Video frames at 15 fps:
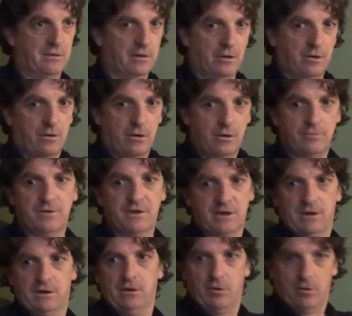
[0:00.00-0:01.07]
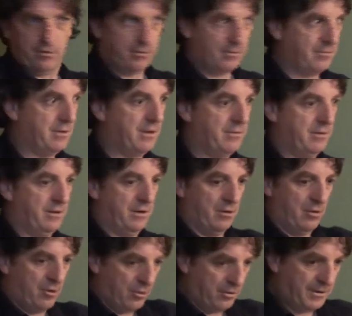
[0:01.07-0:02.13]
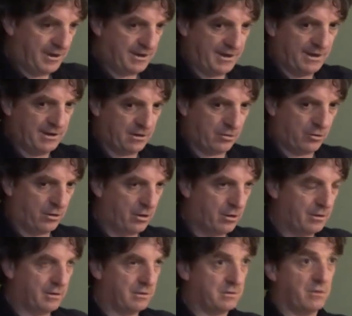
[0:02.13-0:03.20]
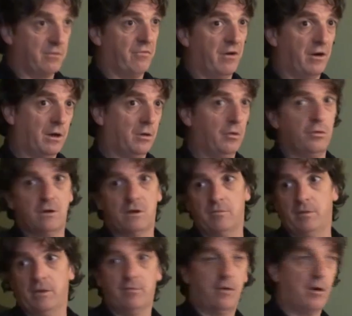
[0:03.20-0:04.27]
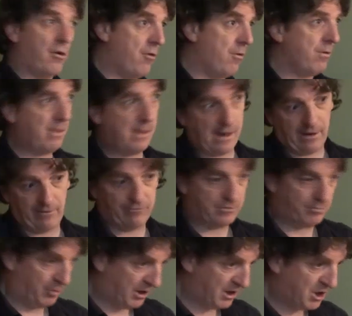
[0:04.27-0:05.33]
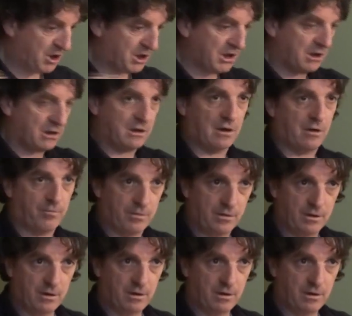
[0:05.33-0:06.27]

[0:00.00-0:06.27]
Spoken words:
And all of a sudden, you know, all these things are going on. It's all very new to me. And my whole life has been sucked up.